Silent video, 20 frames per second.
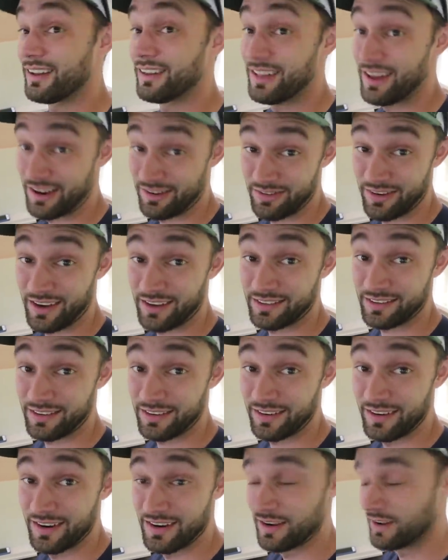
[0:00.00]
a lot
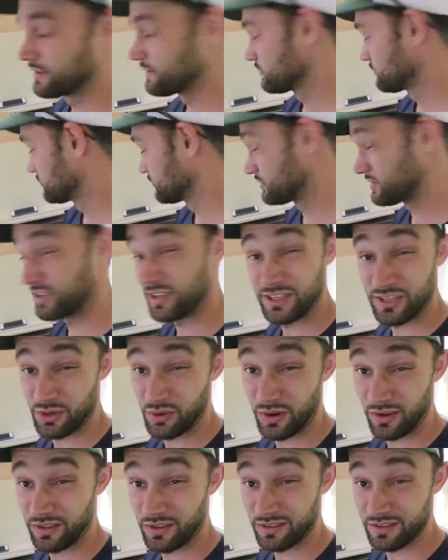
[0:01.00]
faster. Just a
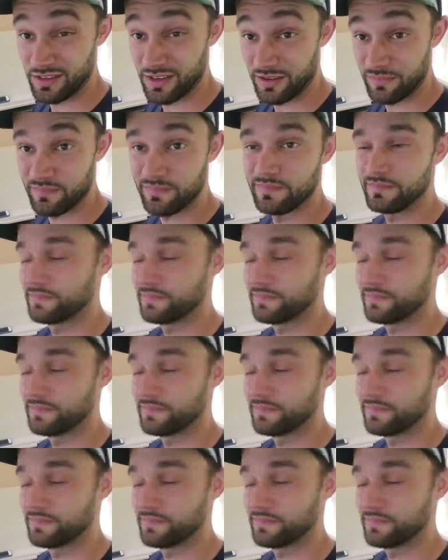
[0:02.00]
quick little tip.